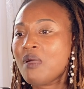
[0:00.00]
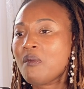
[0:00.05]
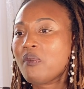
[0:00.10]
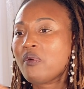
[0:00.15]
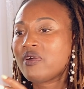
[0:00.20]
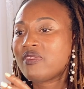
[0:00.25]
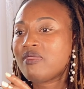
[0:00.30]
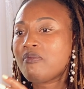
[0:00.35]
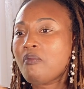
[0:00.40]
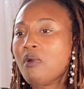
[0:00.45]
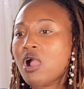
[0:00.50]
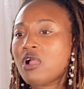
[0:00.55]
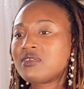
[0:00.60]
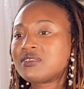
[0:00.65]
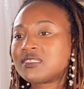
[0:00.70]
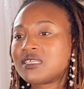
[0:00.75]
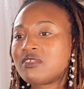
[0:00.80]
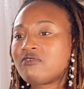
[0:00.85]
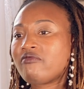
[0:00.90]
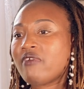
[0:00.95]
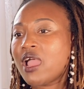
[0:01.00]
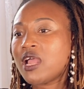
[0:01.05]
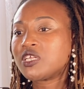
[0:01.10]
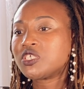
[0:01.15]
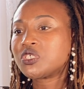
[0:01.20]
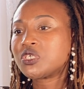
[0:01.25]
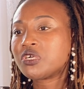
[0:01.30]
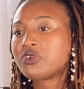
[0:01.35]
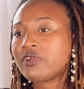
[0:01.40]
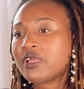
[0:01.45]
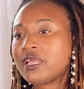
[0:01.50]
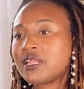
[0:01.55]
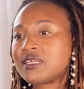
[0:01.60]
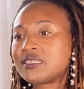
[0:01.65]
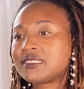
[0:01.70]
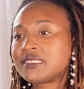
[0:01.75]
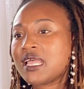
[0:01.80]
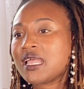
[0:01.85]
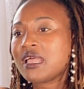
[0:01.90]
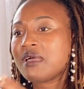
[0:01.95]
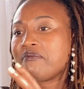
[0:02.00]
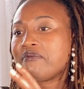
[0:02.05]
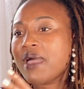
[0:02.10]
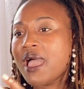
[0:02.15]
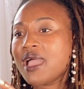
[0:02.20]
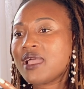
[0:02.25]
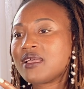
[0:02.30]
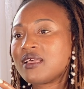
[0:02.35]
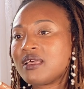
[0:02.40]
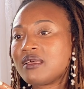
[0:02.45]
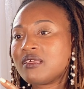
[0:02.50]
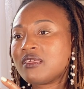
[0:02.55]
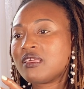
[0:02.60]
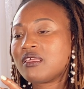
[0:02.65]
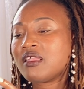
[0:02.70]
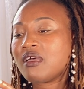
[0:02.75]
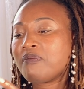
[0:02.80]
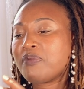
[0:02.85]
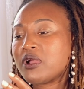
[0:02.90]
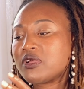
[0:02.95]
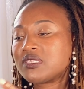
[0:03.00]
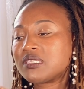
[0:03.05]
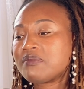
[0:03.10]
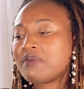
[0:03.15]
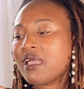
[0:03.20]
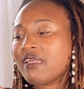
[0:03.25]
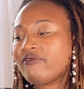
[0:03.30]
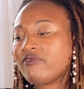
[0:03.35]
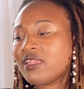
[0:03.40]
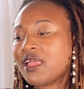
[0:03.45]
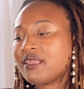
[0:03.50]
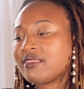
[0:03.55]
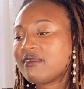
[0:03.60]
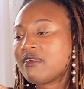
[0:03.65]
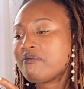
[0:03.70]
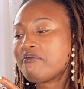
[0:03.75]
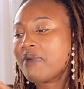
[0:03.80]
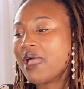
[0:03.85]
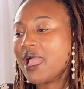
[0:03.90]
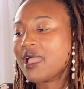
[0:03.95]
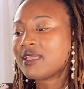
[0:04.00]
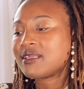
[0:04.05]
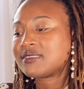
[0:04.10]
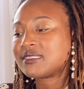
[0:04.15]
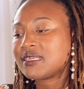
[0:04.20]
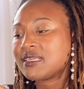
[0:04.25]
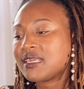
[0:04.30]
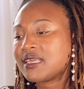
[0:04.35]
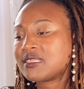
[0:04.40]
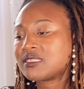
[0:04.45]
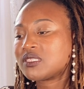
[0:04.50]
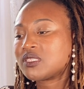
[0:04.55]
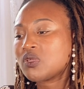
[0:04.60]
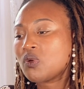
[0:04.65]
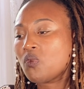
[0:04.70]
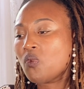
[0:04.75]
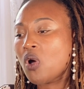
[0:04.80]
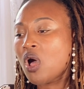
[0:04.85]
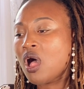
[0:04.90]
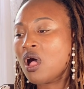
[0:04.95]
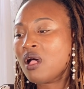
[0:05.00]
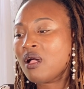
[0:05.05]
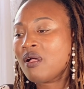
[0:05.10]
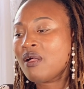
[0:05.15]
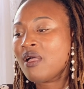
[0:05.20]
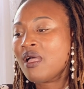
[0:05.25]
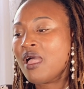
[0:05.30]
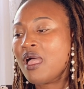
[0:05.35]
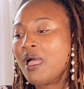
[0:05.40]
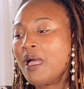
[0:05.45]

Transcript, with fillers: But with Mars in retrograde, it's like a back, a person might feel like their back is against the wall,